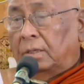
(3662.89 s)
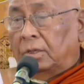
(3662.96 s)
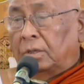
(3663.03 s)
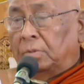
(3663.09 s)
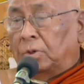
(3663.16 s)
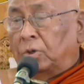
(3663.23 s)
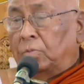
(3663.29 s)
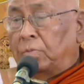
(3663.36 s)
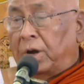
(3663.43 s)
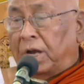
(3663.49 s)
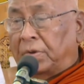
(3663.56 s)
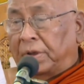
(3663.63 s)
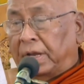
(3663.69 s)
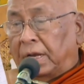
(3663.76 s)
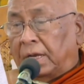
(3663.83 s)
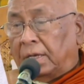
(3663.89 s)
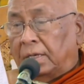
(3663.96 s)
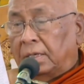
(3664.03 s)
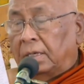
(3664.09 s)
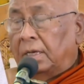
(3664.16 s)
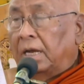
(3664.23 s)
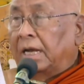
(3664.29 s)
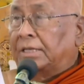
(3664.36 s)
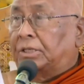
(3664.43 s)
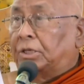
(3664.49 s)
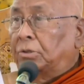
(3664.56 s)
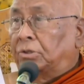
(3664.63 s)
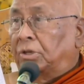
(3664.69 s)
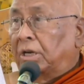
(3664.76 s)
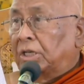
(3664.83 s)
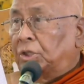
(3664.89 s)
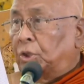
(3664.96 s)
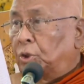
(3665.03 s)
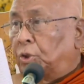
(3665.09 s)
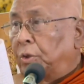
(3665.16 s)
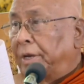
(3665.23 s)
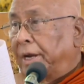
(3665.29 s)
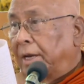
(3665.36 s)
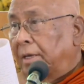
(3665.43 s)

no more, my vena, accuser, so swear.